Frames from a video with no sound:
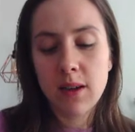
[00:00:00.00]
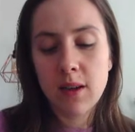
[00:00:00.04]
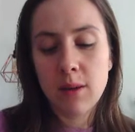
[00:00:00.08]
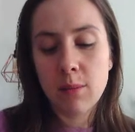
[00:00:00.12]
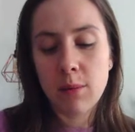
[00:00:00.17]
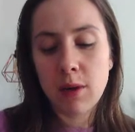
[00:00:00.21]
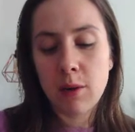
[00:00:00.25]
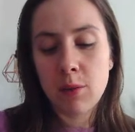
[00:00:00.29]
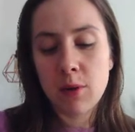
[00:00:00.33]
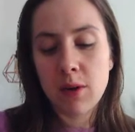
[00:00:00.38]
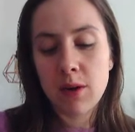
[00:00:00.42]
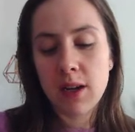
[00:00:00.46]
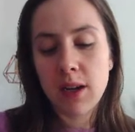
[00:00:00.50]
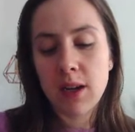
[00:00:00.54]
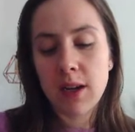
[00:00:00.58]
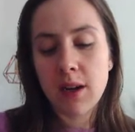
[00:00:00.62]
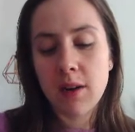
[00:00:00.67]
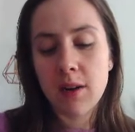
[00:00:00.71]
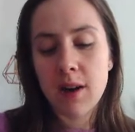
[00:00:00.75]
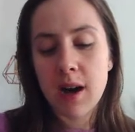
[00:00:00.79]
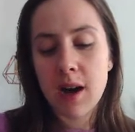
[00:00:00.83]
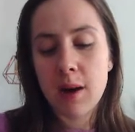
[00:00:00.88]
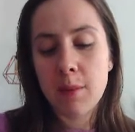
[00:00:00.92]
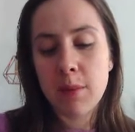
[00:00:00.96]
by working
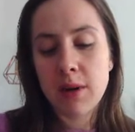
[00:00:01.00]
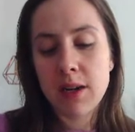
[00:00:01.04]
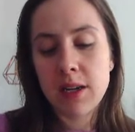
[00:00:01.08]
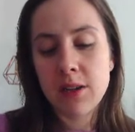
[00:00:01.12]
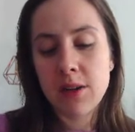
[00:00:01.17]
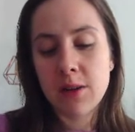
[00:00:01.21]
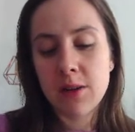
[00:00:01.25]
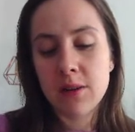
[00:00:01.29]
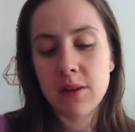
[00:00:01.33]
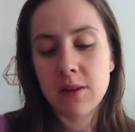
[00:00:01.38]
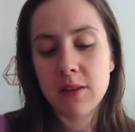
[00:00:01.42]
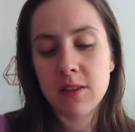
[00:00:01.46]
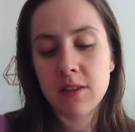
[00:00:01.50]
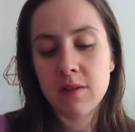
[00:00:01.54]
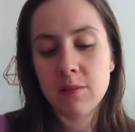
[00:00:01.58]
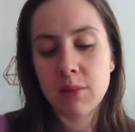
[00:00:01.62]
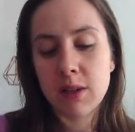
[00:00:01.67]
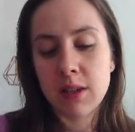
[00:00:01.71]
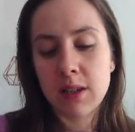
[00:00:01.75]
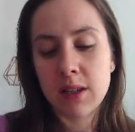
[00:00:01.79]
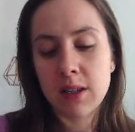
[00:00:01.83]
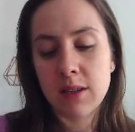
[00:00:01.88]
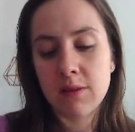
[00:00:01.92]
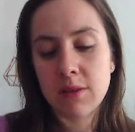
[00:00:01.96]
out how many units have
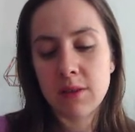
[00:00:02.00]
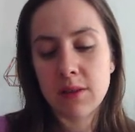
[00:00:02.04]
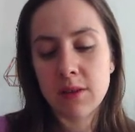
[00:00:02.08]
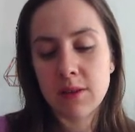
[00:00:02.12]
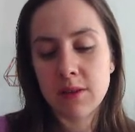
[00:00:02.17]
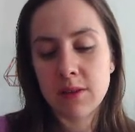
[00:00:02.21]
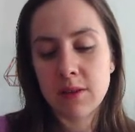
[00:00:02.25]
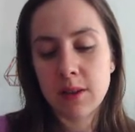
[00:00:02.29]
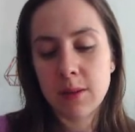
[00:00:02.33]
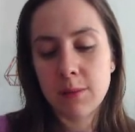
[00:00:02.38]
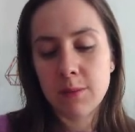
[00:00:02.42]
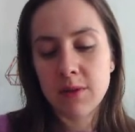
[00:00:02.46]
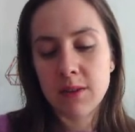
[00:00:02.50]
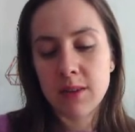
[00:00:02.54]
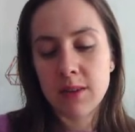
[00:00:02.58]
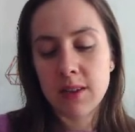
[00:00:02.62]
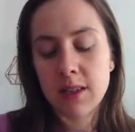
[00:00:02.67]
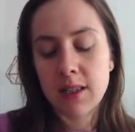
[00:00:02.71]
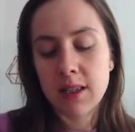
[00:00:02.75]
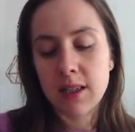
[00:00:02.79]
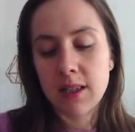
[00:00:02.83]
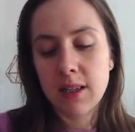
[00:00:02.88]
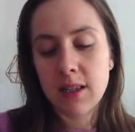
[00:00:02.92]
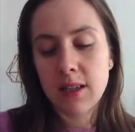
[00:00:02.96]
been given a
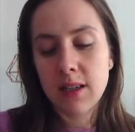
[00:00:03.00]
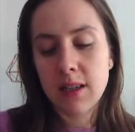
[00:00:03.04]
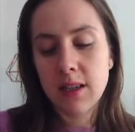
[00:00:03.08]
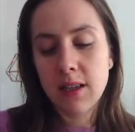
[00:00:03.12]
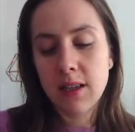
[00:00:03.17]
subsidy.